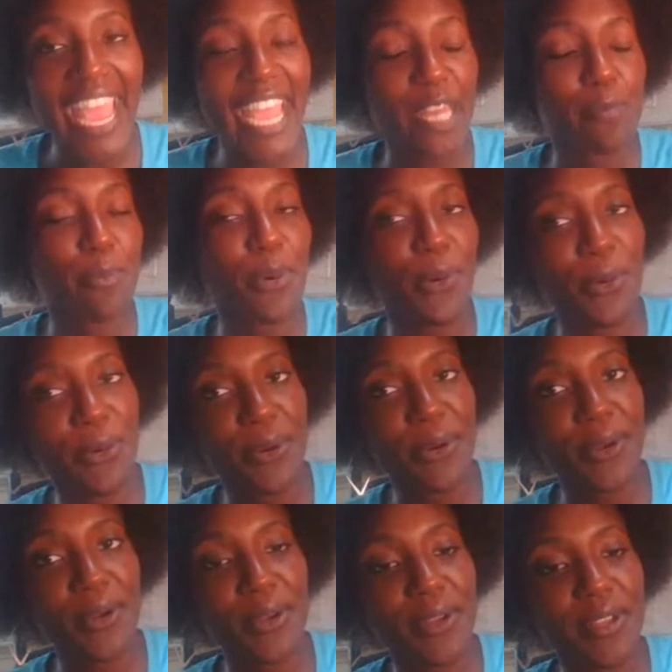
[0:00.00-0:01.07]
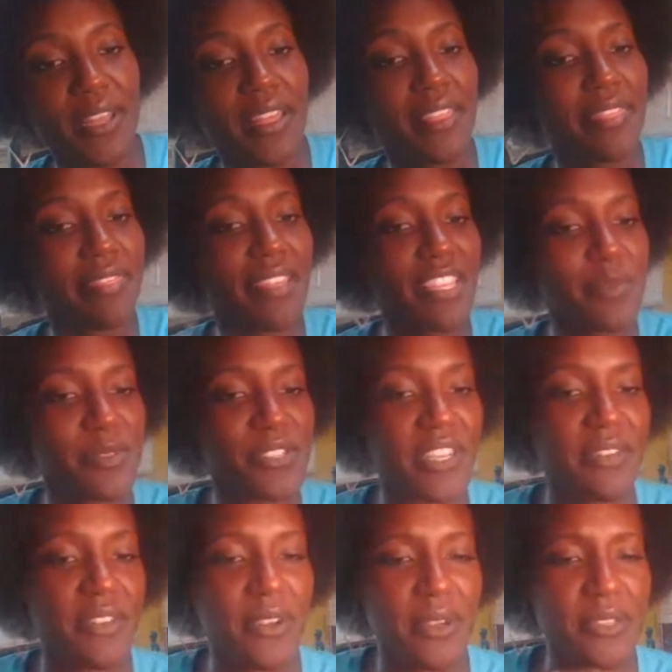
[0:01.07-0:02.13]
and poor, that's what you
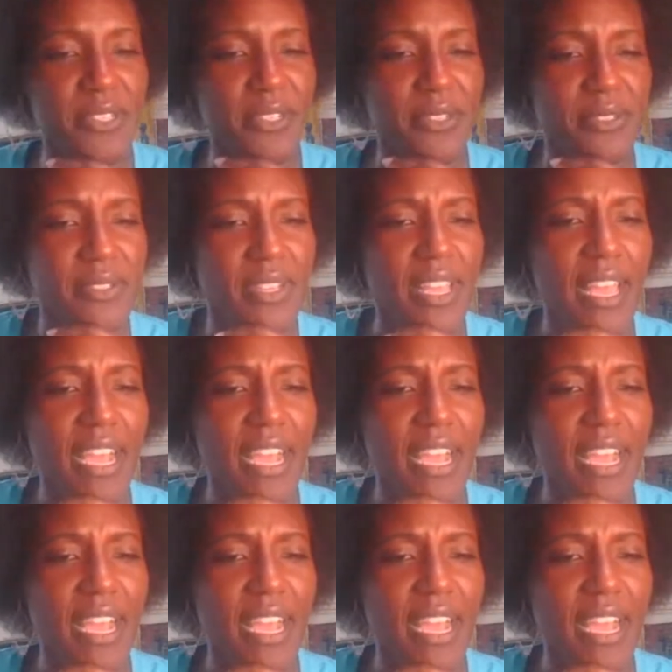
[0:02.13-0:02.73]
have to go to.